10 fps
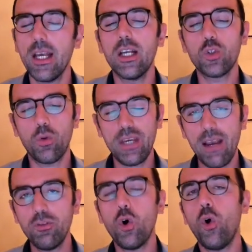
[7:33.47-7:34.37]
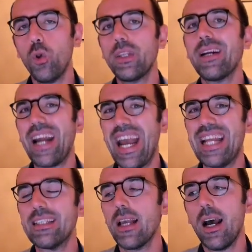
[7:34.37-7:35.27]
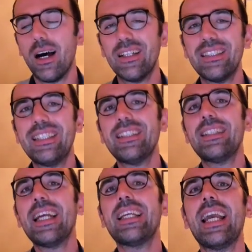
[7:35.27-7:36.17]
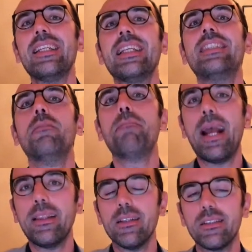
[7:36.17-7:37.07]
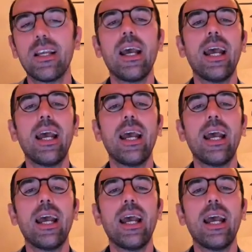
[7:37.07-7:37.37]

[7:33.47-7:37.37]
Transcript: So we have to hold their hands until they gain independence.